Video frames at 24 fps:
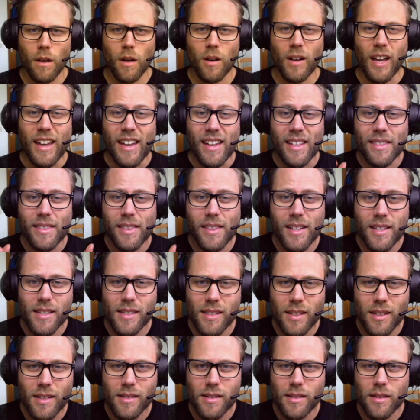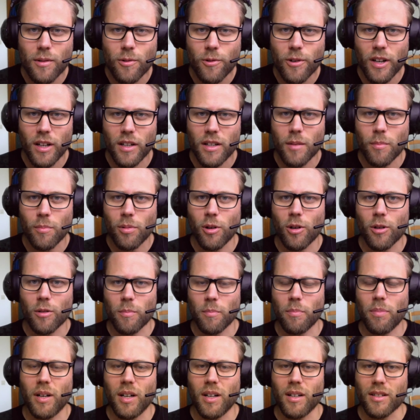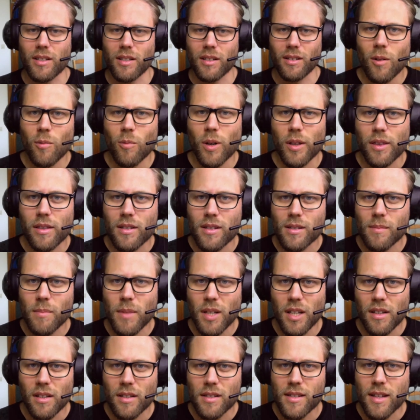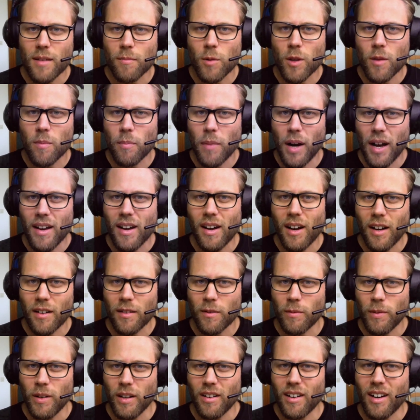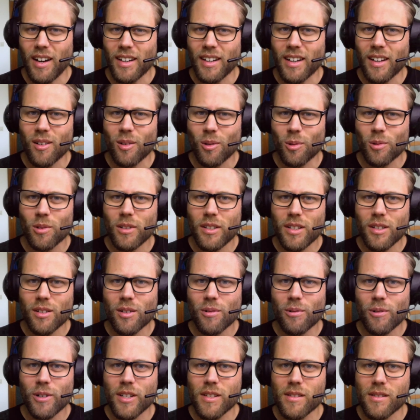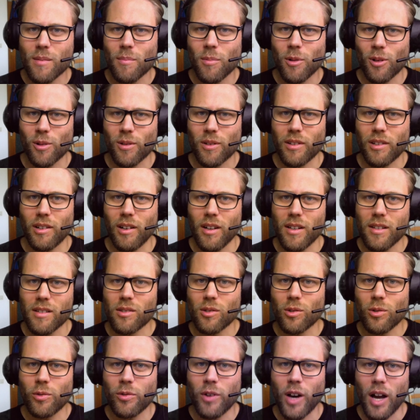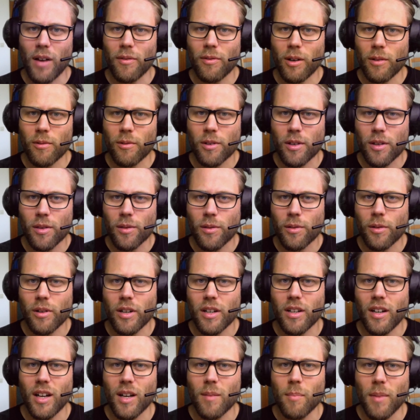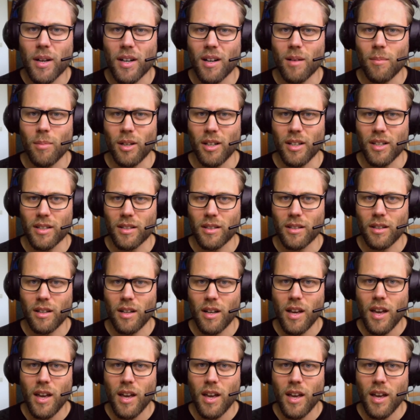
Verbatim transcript: Okay, and this is the really important part. What this means that with my hardware, I can only increase the block size to 539 megabyte.